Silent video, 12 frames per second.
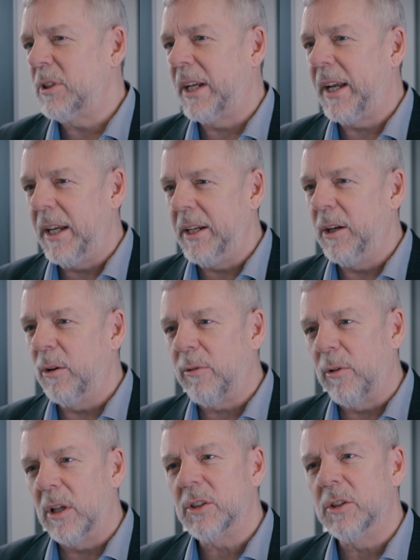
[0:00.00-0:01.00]
was a key year
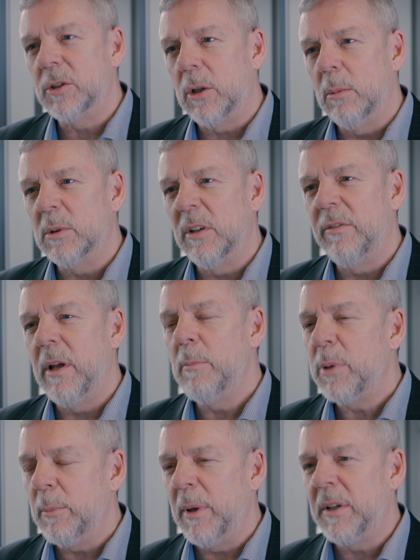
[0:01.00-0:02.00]
for us in terms of
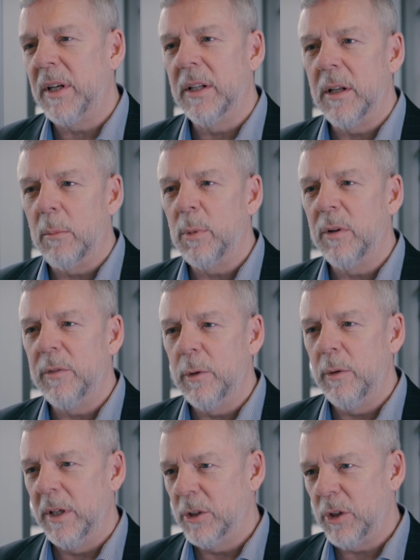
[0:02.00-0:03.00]
implementing a number of
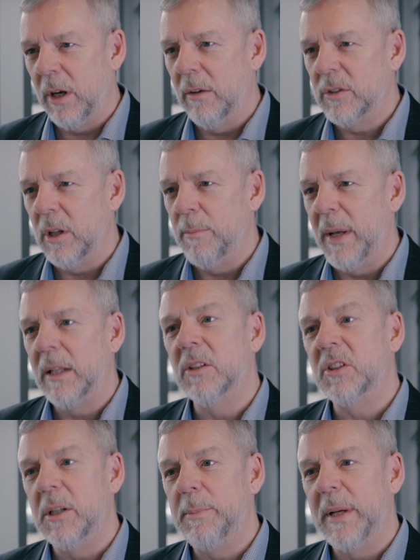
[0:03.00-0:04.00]
new initiatives that made the
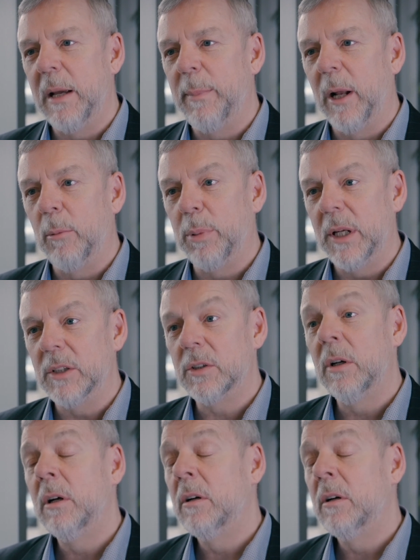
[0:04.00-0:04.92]
CPA a better place.